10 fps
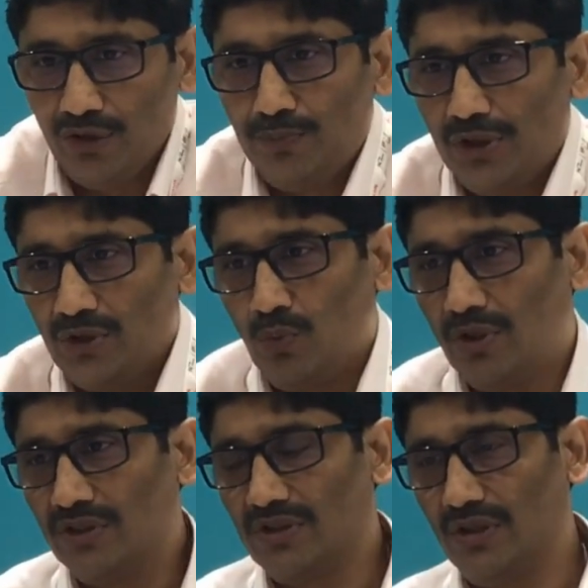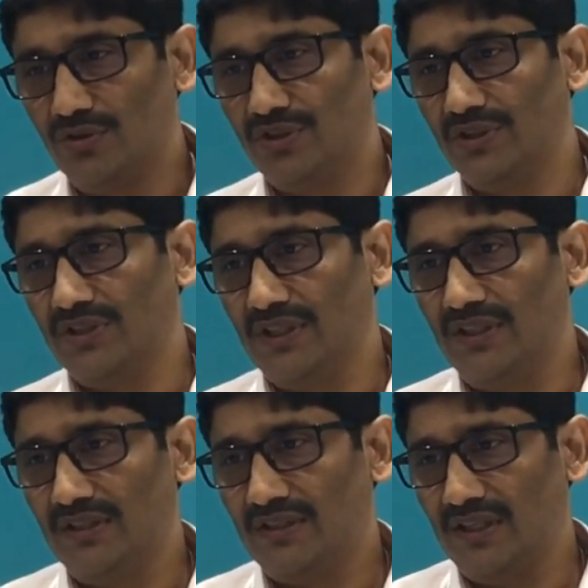DuPont's Water Solutions
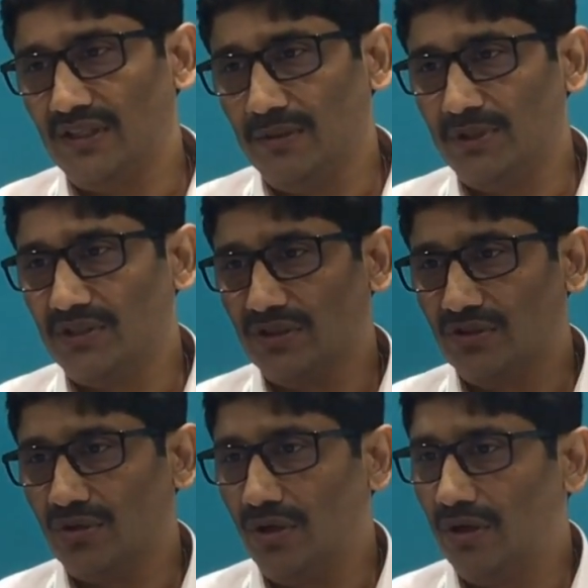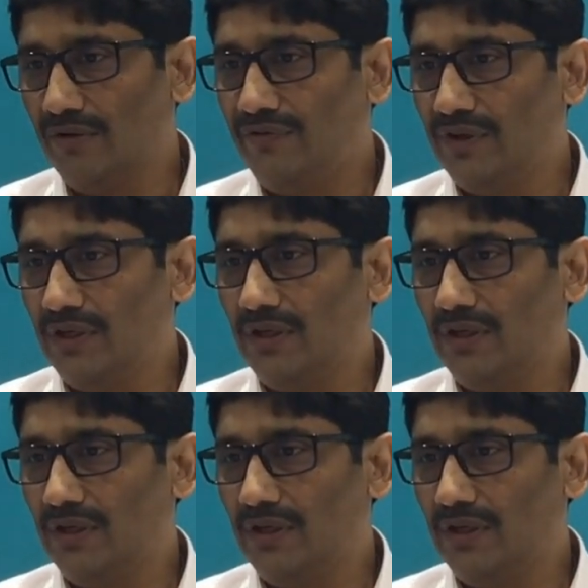is in the business of